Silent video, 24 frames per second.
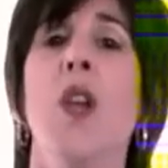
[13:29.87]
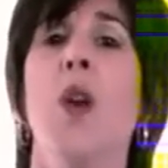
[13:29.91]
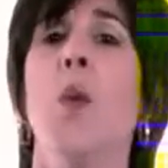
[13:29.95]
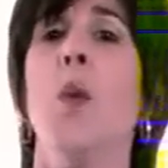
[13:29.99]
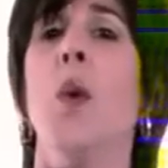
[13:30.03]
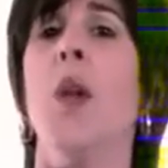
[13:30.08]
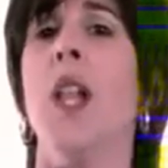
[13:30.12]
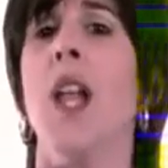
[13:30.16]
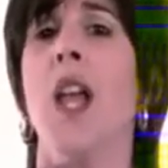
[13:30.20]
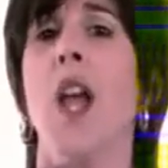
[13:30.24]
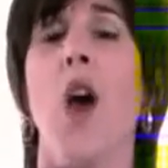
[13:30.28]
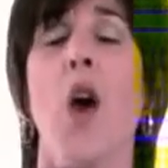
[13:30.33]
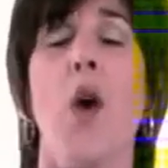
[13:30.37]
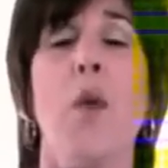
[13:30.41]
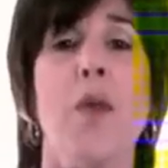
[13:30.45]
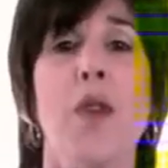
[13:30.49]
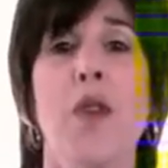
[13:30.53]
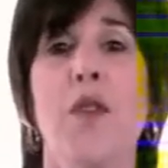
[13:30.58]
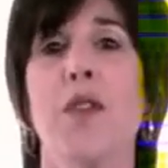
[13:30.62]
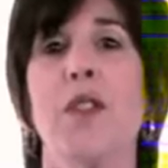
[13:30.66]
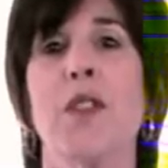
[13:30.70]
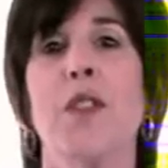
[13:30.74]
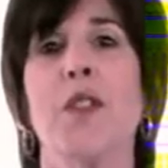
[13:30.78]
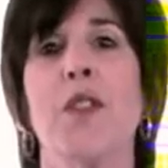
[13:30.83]
Well, I hope
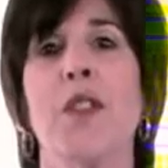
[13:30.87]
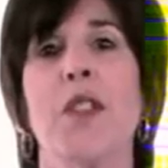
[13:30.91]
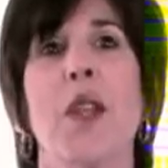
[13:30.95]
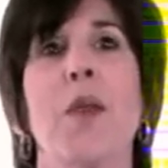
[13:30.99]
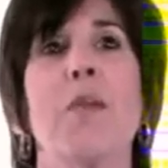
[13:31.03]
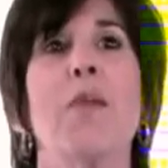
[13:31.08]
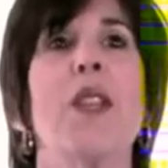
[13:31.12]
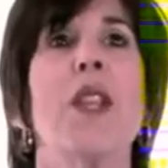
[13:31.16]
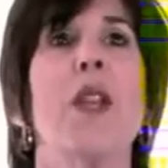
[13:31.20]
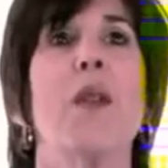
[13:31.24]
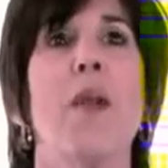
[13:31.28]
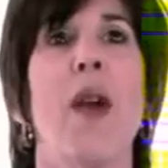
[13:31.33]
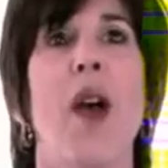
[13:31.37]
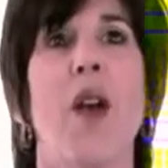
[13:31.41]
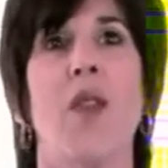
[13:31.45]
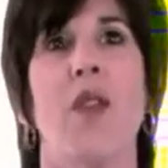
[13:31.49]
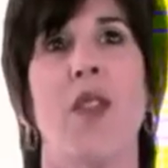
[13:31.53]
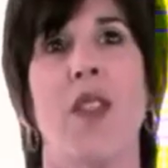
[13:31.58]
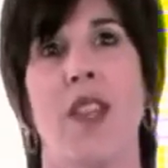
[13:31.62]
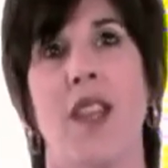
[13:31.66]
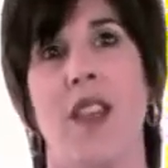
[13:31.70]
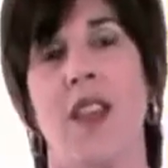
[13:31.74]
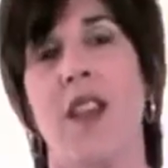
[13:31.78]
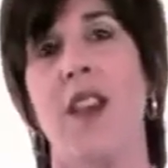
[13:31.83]
you've learned something about
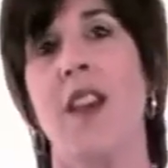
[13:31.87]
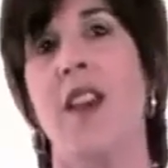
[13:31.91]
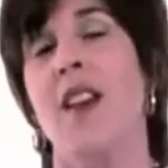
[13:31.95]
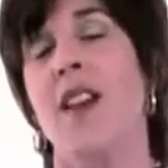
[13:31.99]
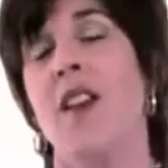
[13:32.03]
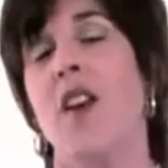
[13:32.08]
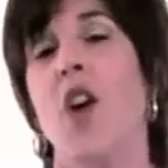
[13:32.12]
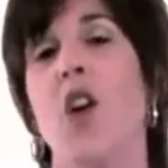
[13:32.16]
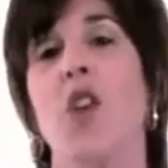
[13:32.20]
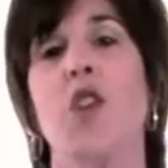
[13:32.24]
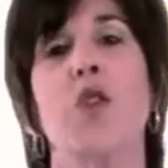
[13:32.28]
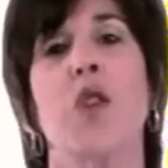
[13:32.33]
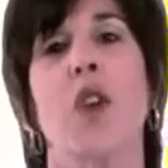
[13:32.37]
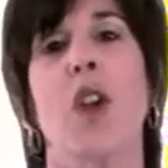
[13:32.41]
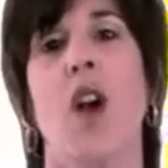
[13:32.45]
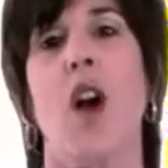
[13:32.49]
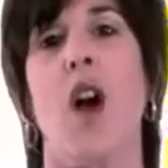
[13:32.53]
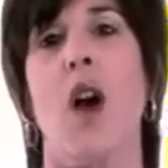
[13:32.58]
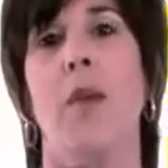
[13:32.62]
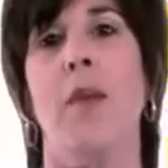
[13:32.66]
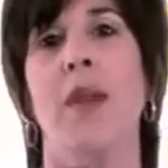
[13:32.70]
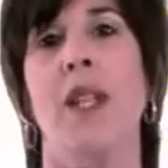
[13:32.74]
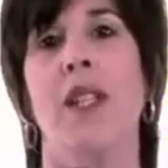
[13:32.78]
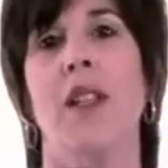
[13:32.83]
the
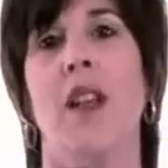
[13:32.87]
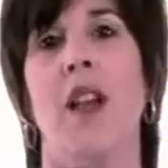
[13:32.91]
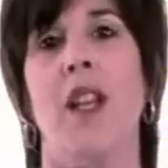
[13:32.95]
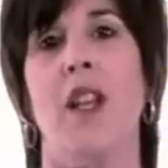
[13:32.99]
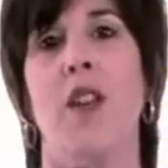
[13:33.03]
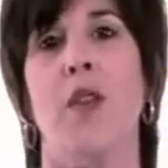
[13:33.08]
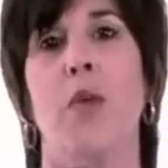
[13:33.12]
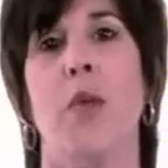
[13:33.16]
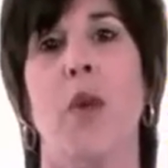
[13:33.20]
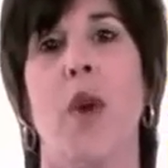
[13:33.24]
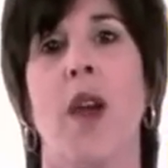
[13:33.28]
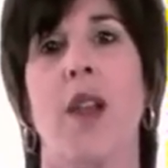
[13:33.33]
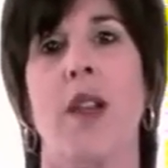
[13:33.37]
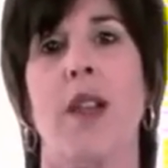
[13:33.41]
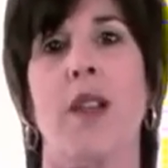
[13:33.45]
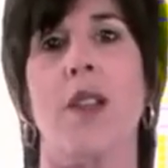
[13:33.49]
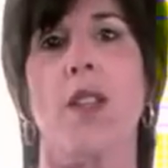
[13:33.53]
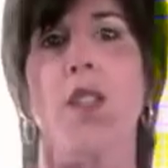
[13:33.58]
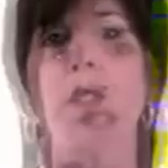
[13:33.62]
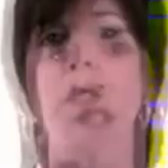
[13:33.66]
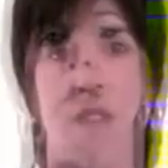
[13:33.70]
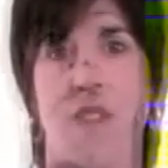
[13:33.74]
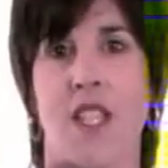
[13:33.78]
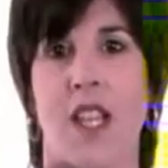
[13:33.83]
UltraCalming line of
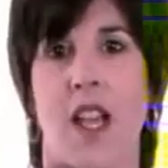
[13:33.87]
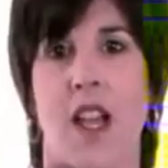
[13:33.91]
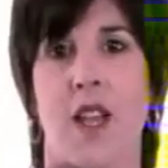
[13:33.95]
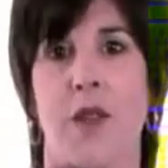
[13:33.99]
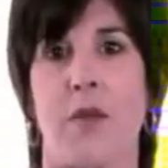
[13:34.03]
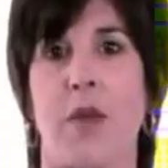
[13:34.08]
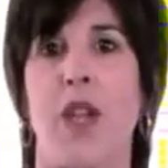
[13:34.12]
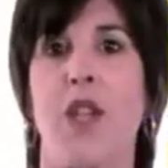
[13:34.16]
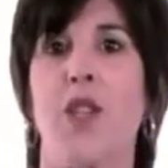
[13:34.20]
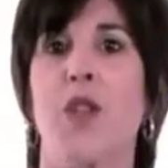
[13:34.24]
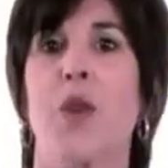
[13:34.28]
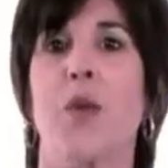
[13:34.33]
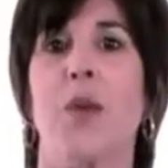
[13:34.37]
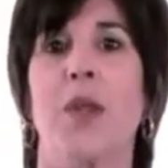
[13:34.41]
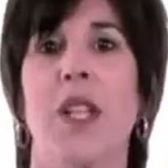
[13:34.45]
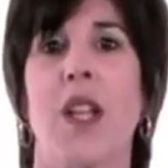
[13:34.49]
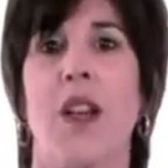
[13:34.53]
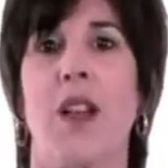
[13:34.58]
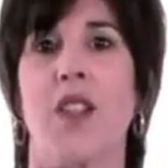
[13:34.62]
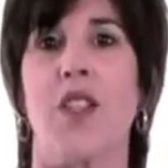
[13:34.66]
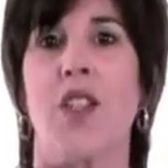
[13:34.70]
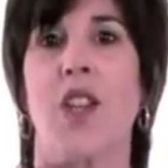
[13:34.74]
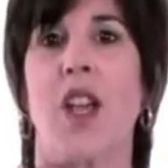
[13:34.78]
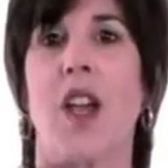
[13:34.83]
products designed by
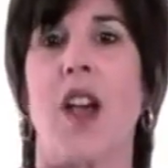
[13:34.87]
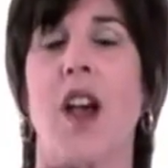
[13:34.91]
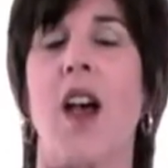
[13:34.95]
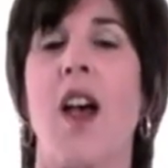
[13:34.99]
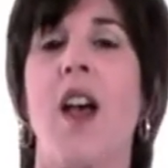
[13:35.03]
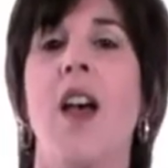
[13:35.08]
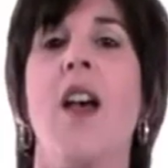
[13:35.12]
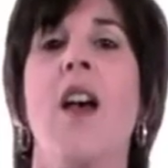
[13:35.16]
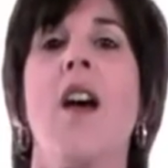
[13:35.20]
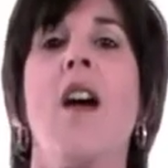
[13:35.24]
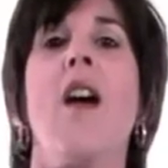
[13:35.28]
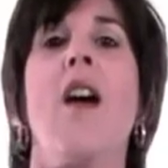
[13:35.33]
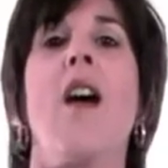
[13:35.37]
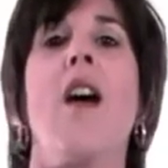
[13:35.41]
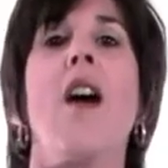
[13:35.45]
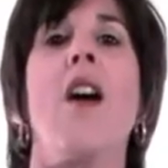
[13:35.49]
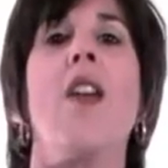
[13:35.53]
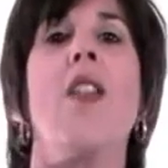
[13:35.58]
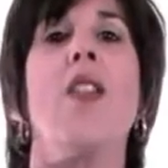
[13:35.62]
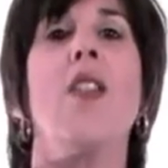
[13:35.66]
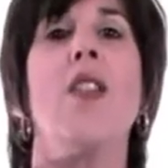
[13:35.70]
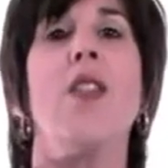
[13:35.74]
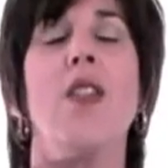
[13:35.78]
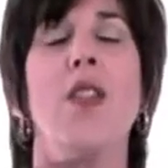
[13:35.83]
Dermalogica.
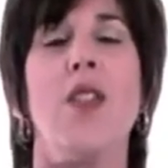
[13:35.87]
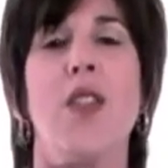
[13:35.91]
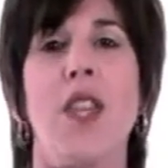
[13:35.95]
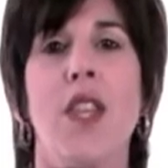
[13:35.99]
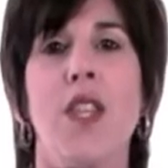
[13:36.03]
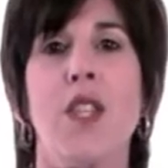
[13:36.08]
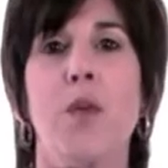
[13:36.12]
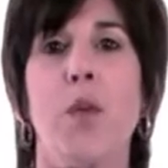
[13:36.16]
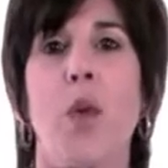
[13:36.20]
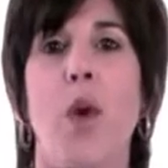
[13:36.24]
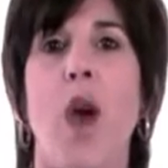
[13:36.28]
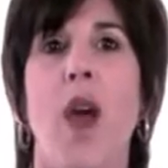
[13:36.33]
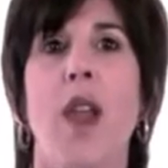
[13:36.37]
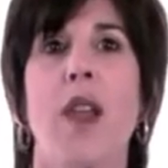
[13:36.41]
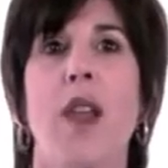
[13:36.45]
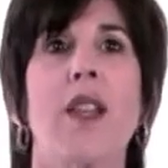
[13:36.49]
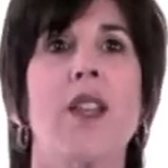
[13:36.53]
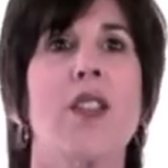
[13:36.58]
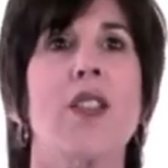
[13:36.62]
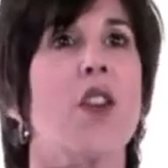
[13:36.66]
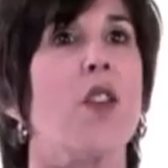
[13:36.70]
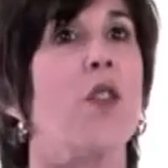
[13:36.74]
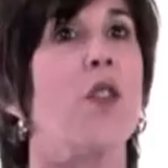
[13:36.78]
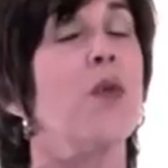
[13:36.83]
These
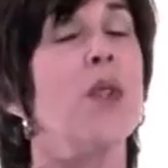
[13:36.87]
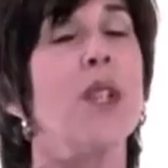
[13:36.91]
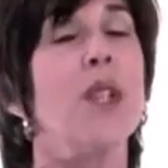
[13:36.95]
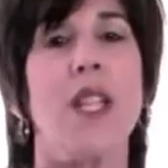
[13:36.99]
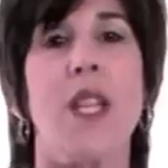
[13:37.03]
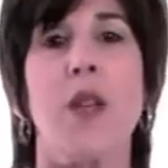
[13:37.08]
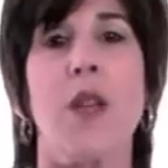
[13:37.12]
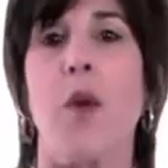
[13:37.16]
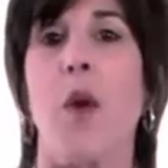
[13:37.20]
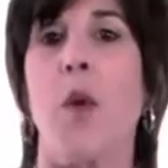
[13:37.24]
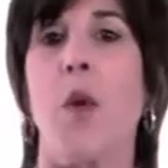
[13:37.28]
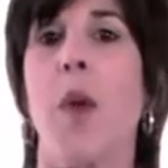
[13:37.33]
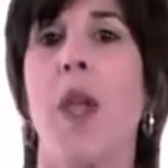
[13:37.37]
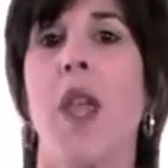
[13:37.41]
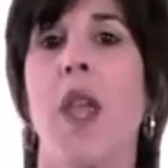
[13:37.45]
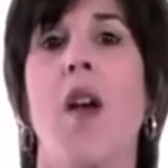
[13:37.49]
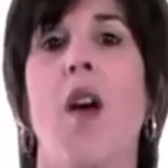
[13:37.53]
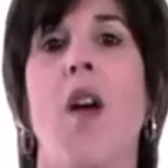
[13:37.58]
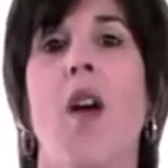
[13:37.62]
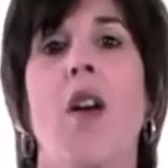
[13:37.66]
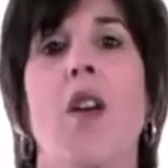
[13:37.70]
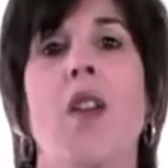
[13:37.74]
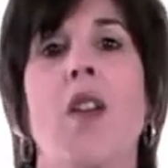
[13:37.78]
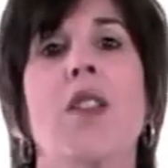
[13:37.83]
products are really what we
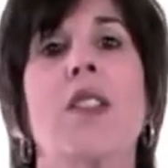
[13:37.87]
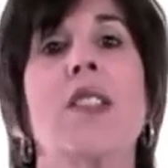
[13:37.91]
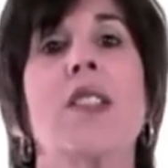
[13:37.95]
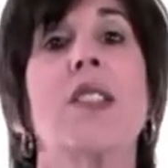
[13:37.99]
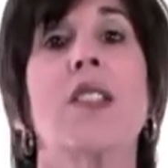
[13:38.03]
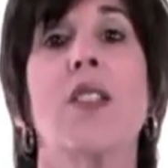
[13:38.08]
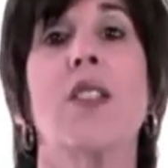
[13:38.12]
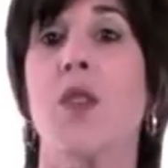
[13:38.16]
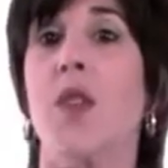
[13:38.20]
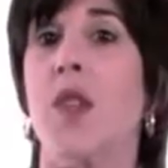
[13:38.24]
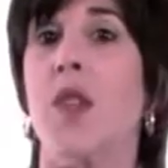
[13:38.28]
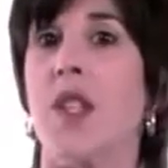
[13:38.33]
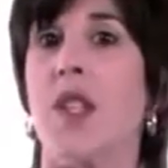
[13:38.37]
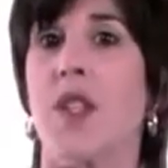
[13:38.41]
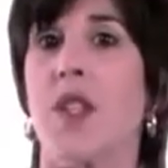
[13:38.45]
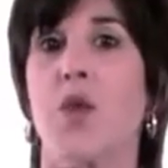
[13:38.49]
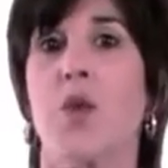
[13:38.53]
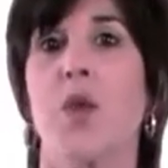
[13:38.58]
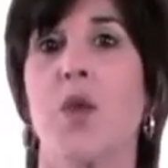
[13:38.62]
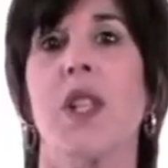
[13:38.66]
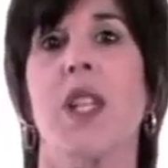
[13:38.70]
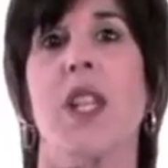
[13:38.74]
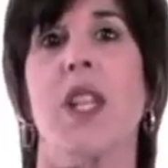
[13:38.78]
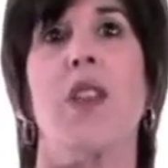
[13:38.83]
call serious
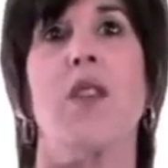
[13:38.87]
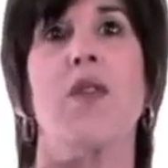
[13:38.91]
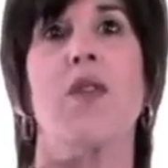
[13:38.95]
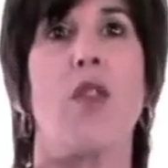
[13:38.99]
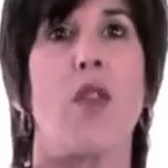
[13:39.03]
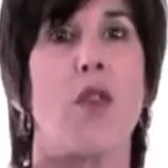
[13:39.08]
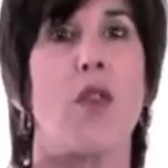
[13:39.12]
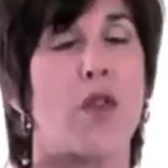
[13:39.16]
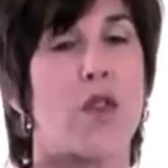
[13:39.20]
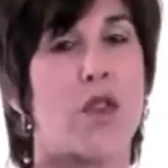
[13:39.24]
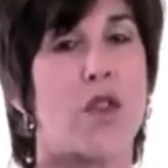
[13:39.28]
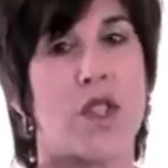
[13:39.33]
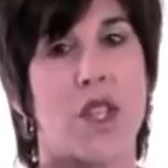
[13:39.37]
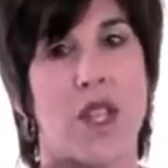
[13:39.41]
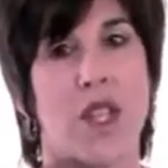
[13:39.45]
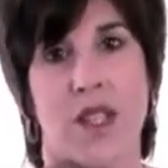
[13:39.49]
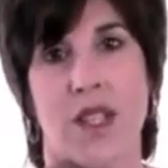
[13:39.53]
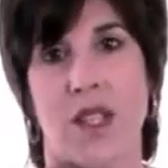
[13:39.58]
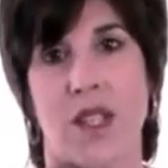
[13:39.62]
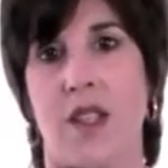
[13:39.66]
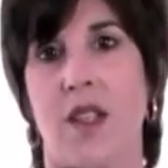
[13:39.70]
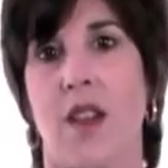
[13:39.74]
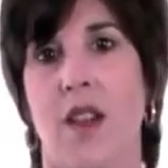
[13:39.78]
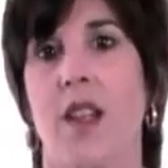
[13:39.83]
relief for
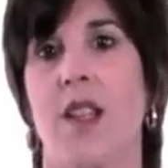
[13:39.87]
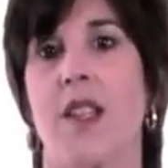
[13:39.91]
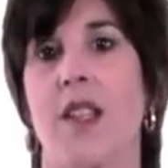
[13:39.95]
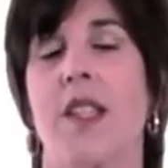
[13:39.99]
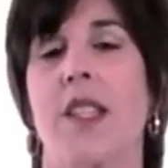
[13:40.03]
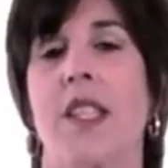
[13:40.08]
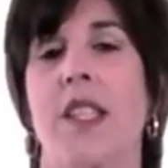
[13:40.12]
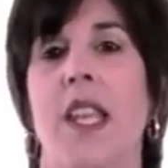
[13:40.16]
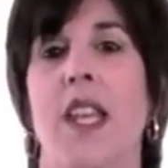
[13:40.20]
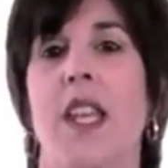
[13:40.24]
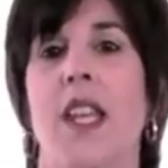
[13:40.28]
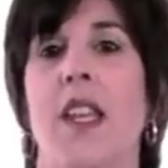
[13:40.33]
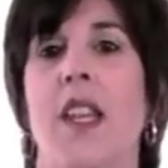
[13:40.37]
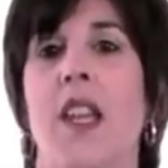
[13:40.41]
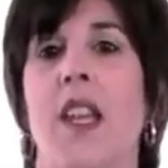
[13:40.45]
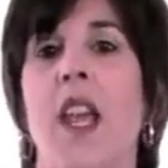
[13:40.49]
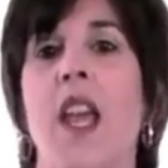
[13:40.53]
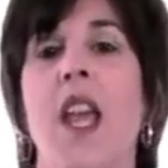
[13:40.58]
sensitized skin.